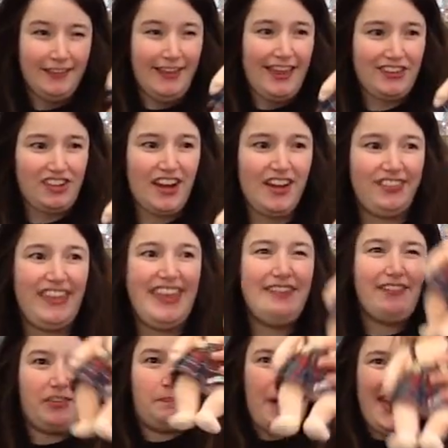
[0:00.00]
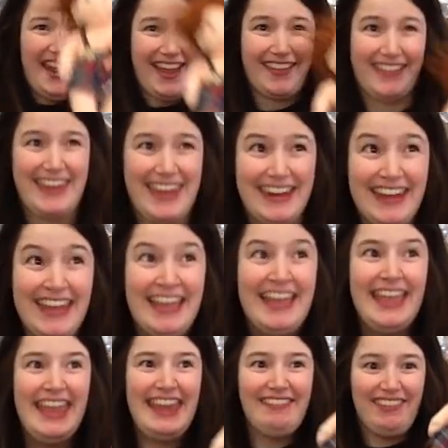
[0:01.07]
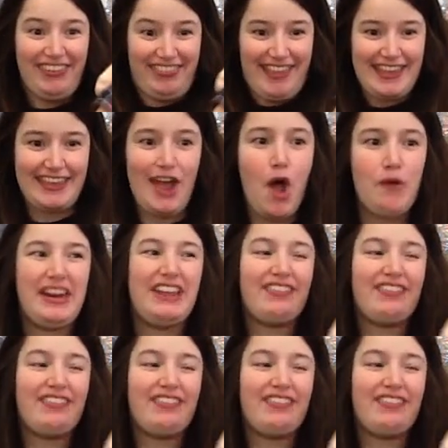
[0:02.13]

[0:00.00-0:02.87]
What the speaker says: Like, trying to say he was butt ugly, and he was like, oh,